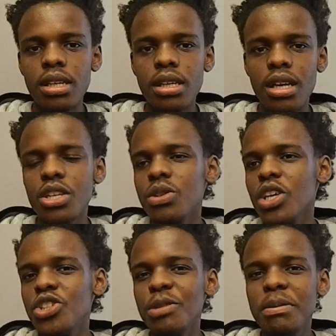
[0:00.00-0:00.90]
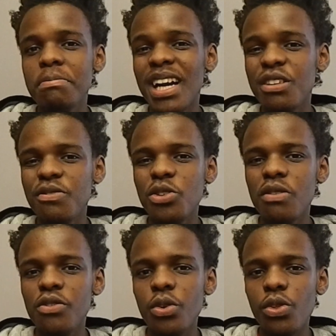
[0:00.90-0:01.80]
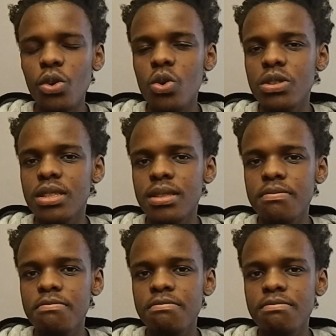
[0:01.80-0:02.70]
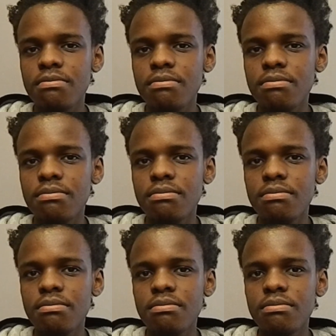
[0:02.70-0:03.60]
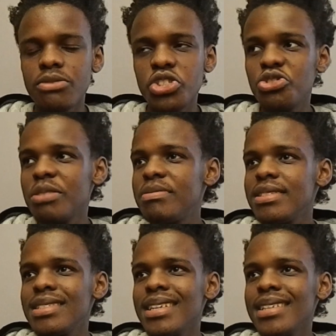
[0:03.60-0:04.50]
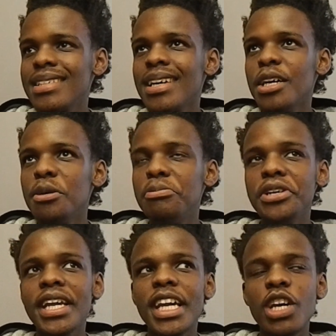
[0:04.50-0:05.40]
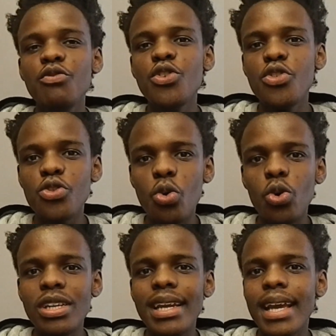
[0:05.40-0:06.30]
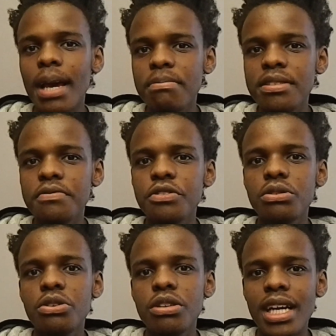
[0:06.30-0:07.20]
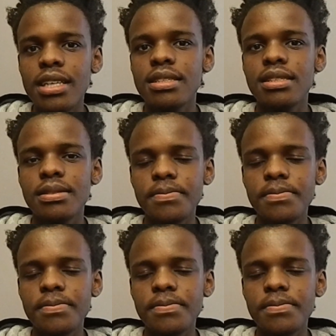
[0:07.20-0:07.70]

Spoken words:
That's why you should be mindful of your thoughts. The scripture says, bring every thought captive to Christ.